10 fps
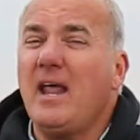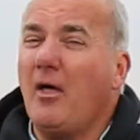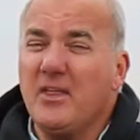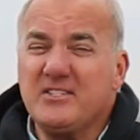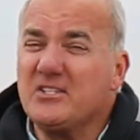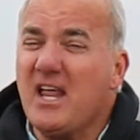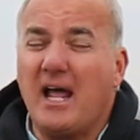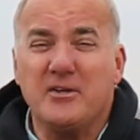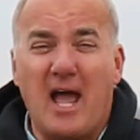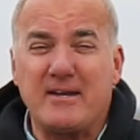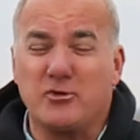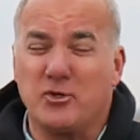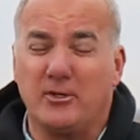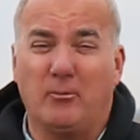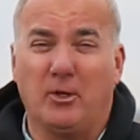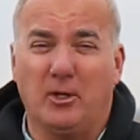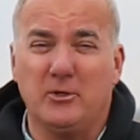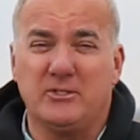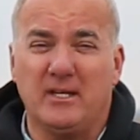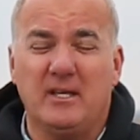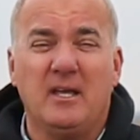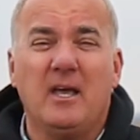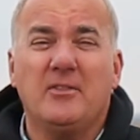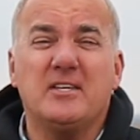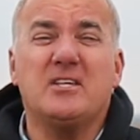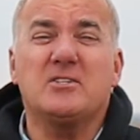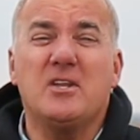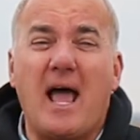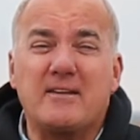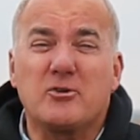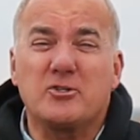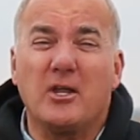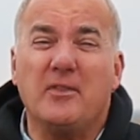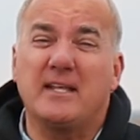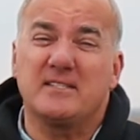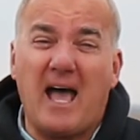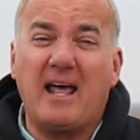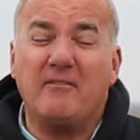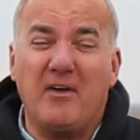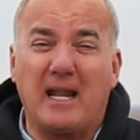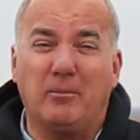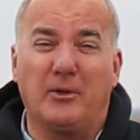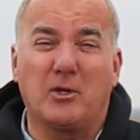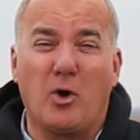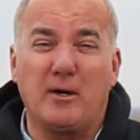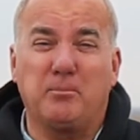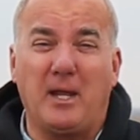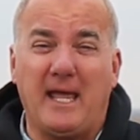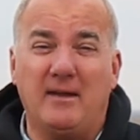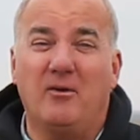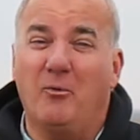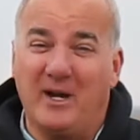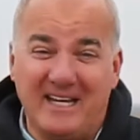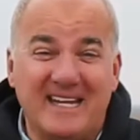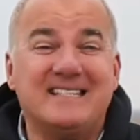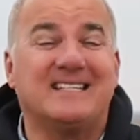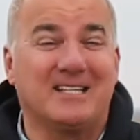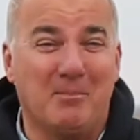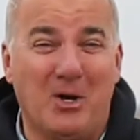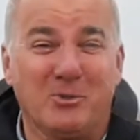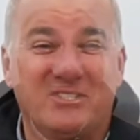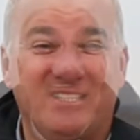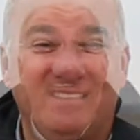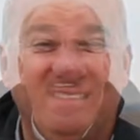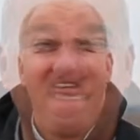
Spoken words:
Now, this is not nitrogen that we're losing. This is nitrogen that's not available to the corn plant when it needs it the most.